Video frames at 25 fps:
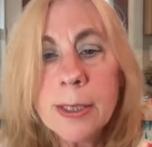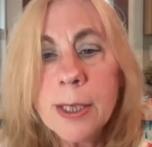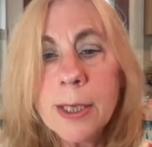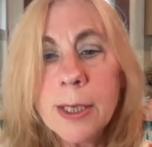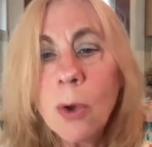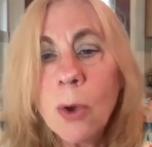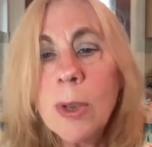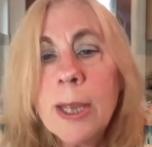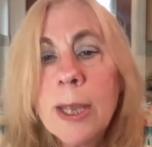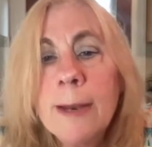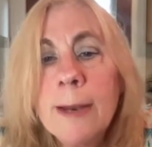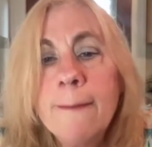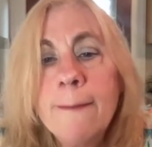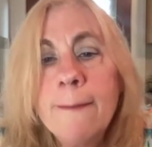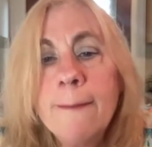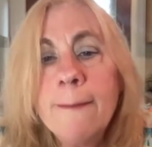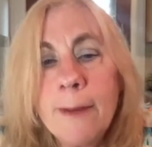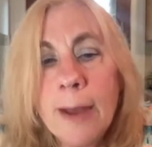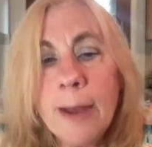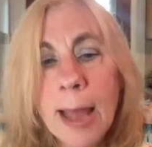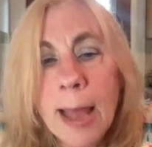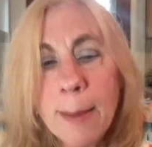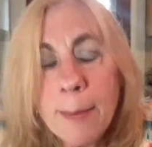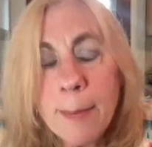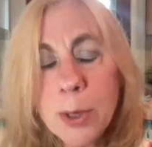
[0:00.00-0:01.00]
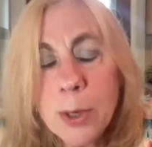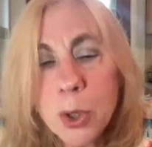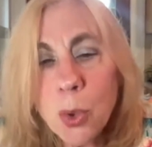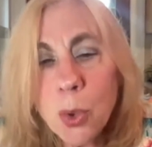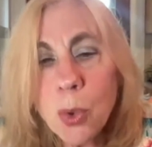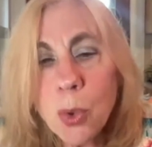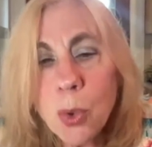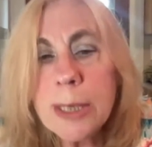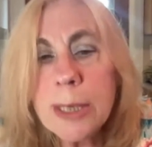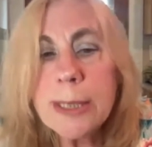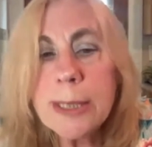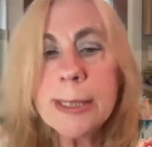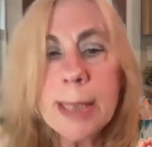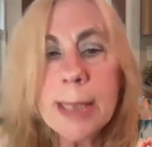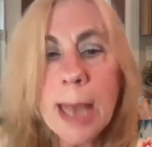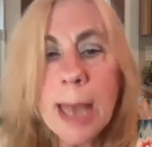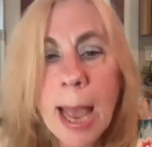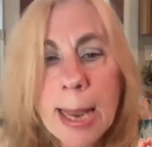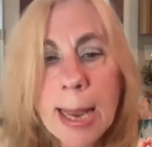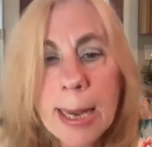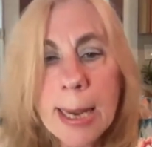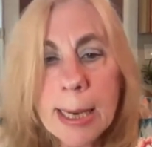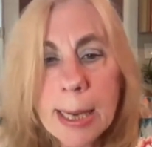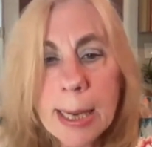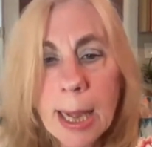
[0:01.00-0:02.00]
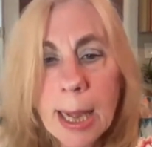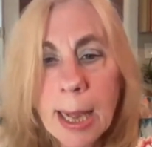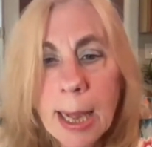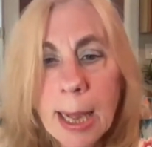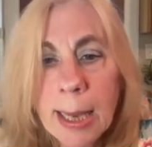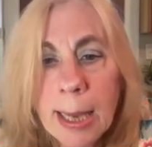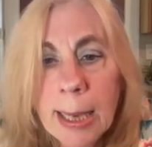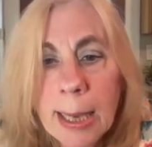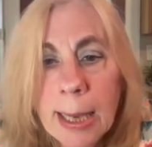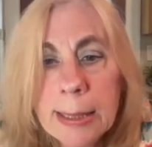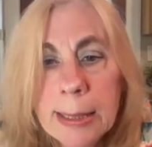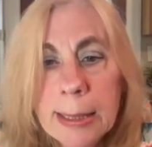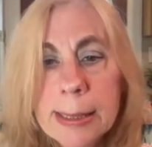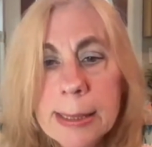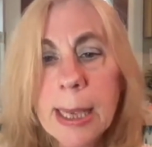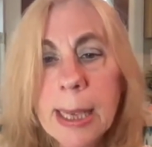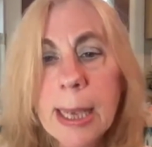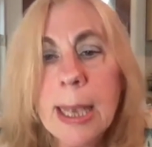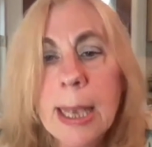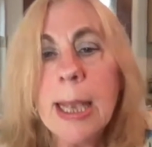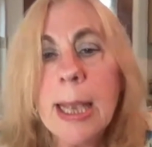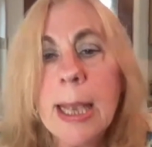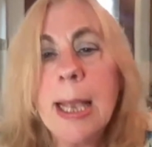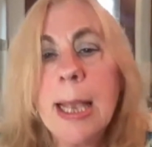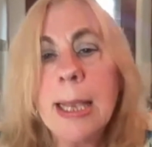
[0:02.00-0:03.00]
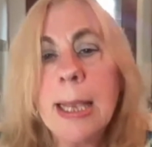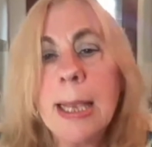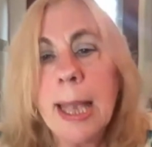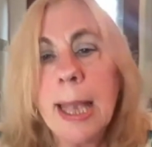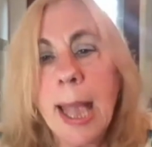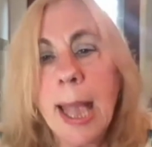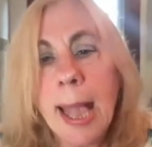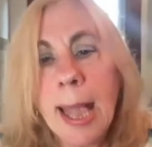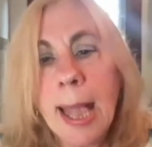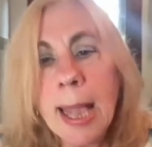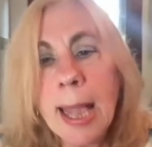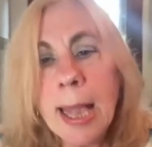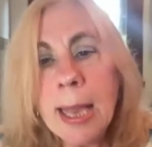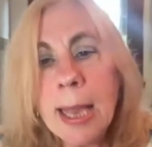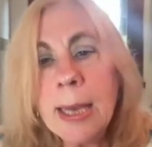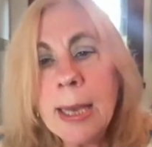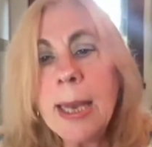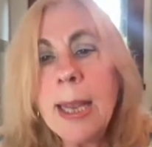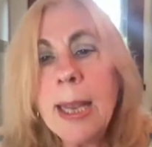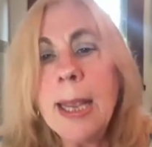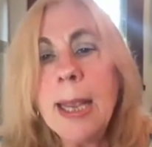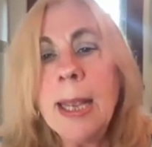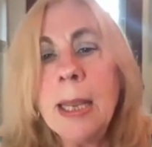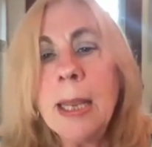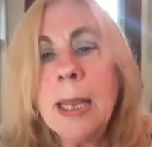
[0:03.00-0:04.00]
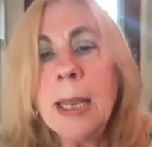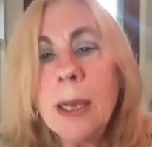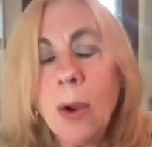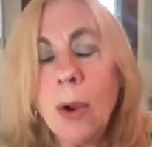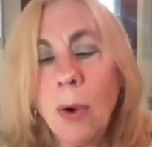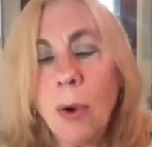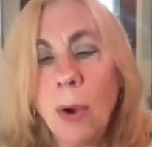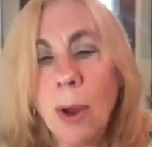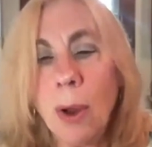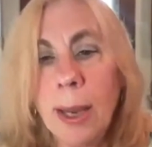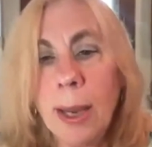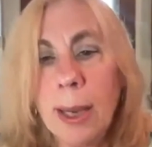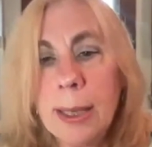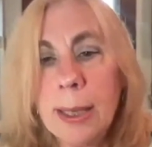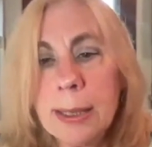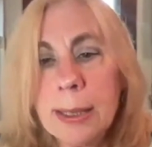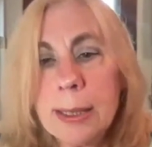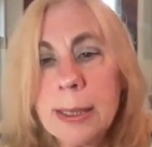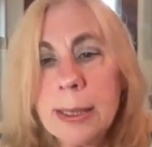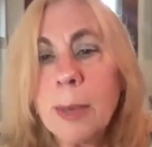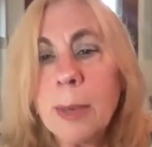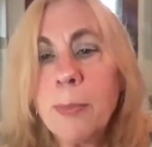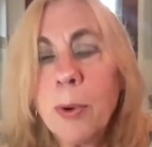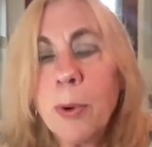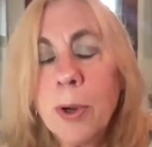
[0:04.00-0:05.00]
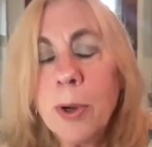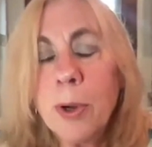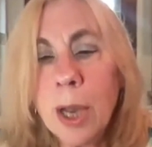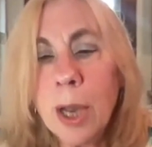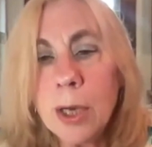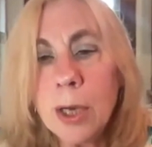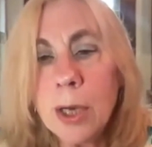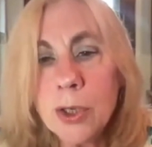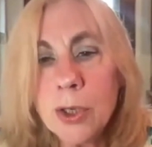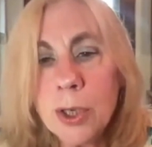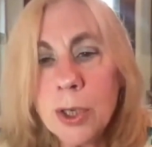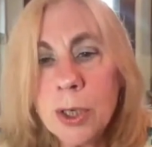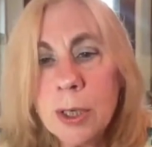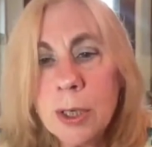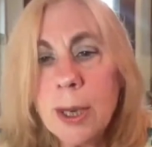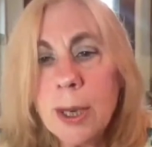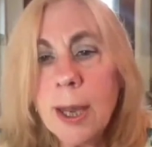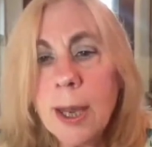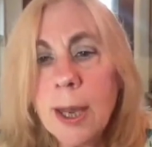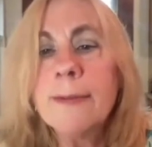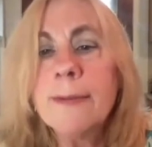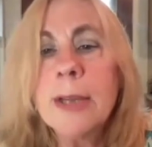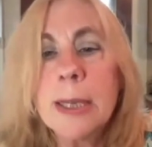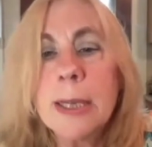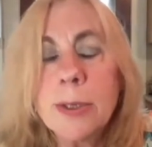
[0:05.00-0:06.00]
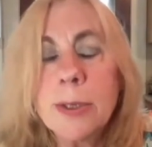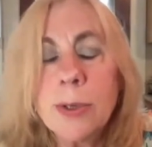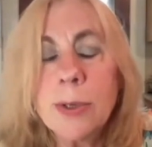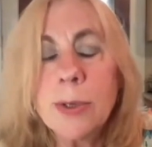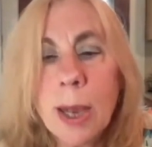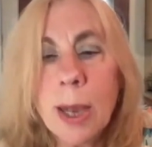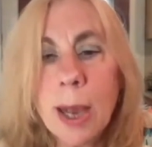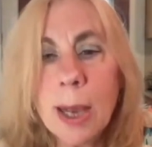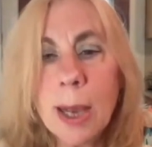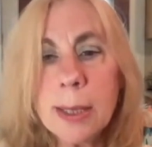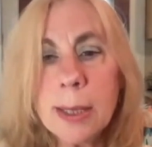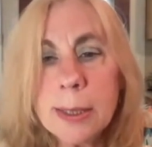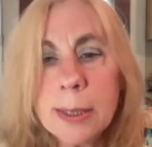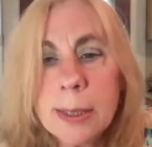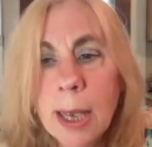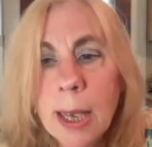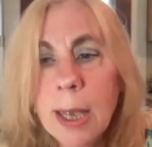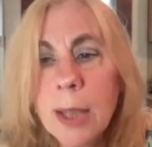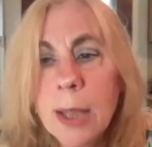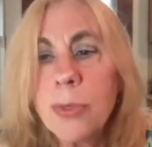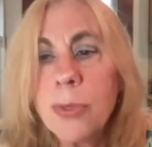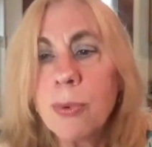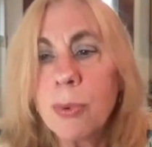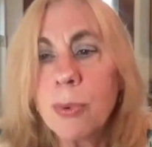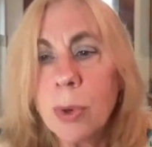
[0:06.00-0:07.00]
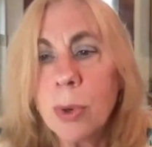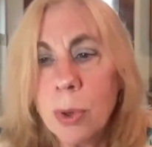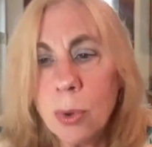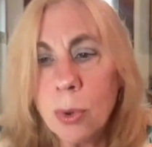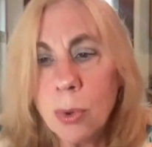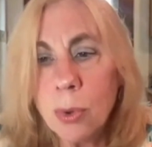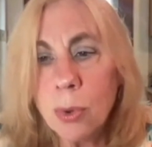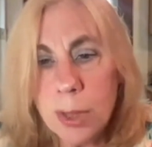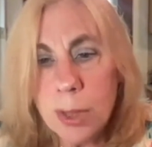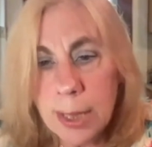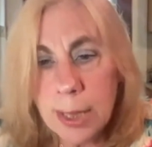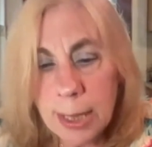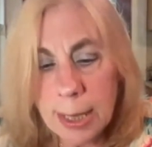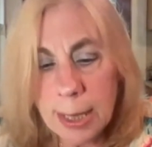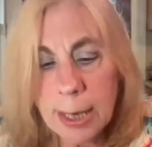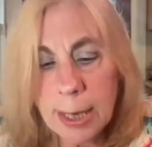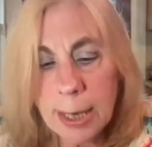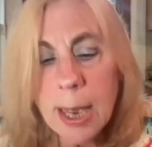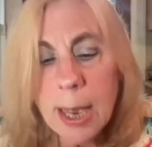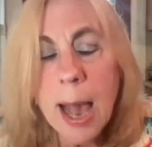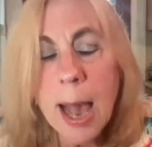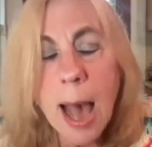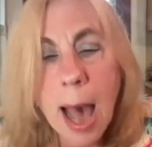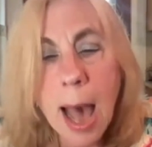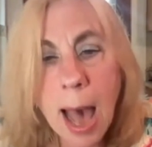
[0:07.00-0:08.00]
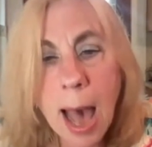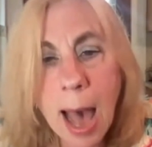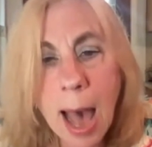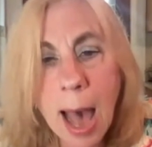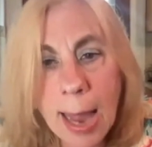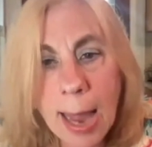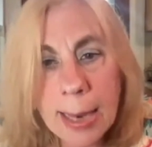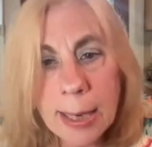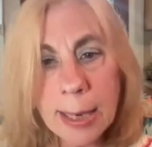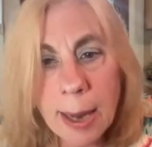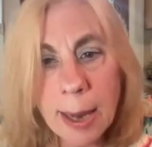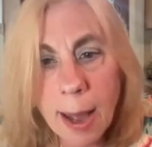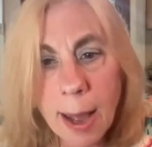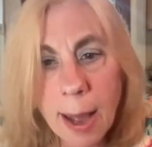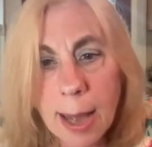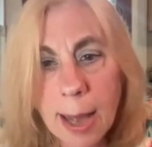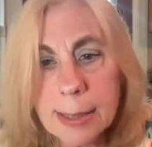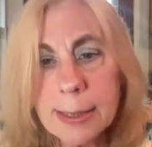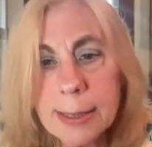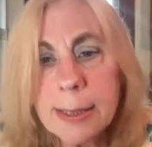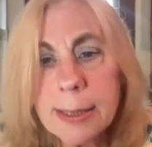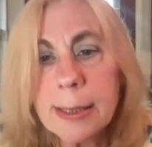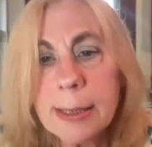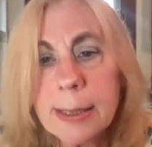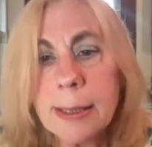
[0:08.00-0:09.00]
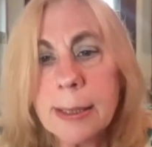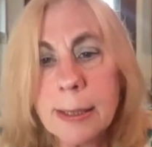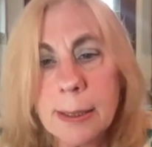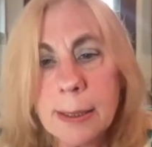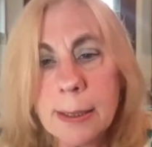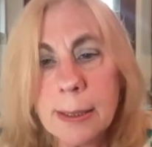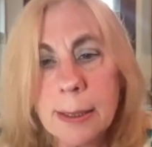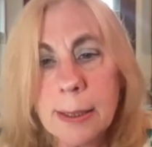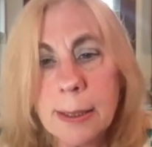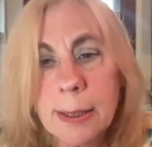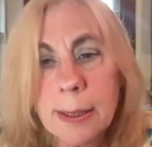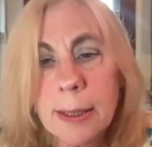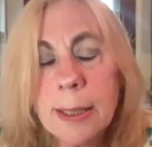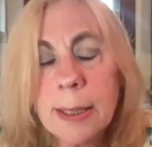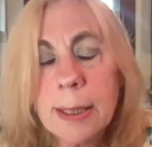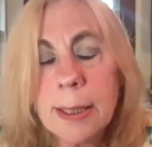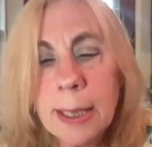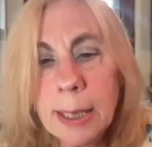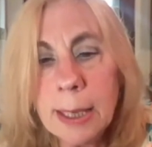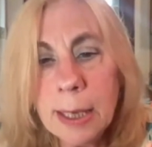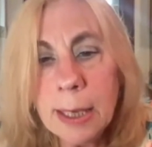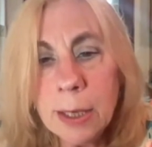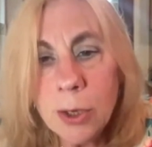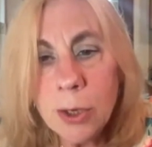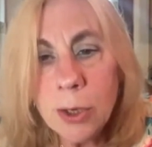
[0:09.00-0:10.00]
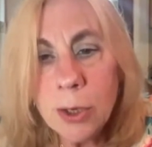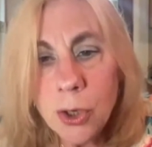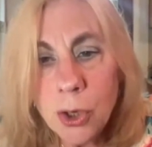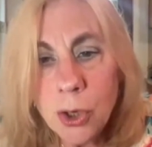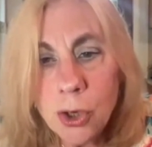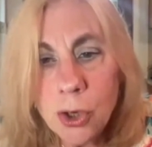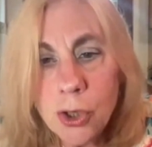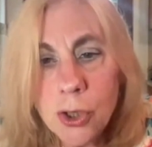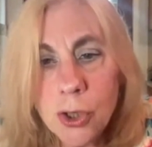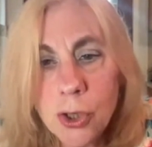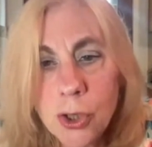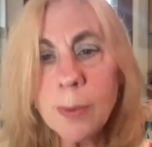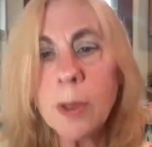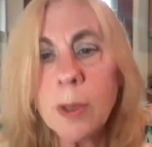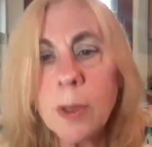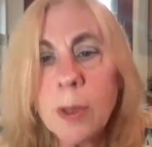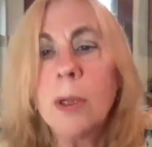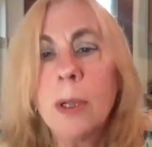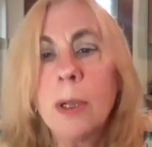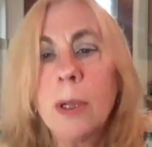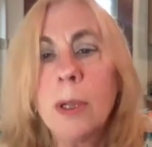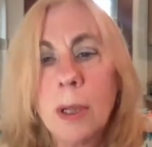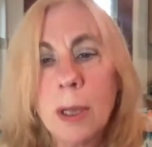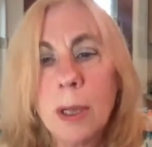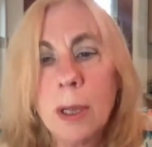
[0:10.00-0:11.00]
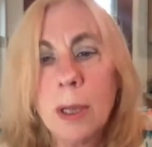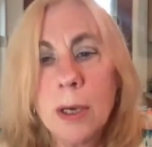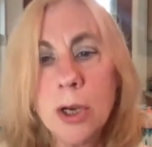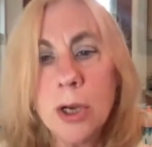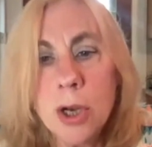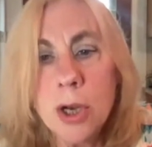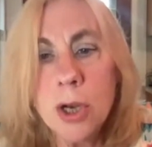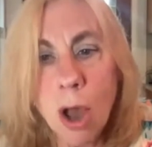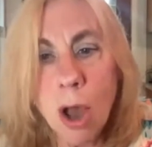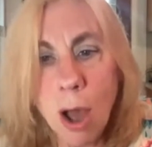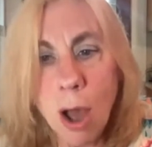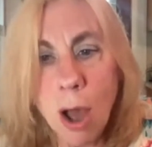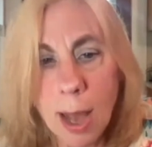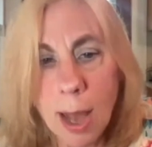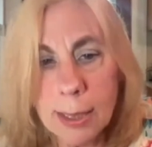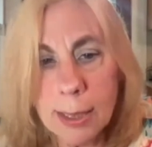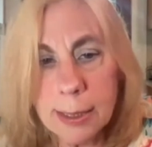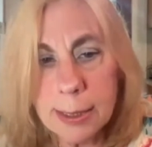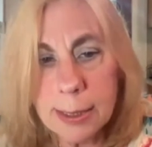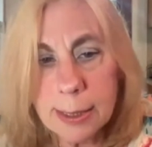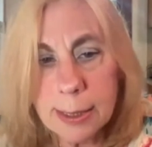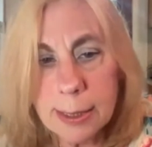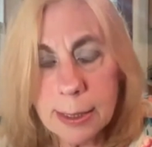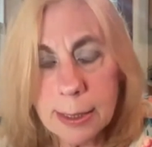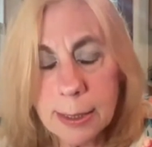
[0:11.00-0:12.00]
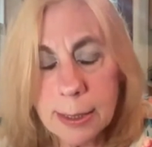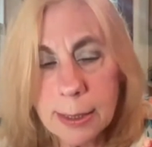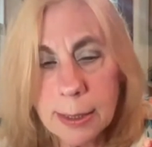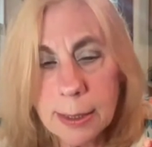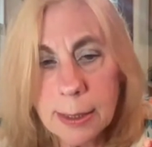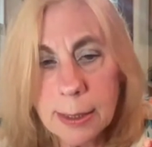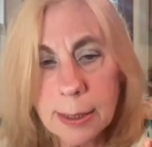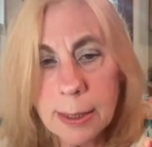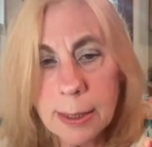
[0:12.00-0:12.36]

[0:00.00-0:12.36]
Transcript: So inflammatory cytokines can increase the production of nitric oxide through the iNOS, the inducible NOS.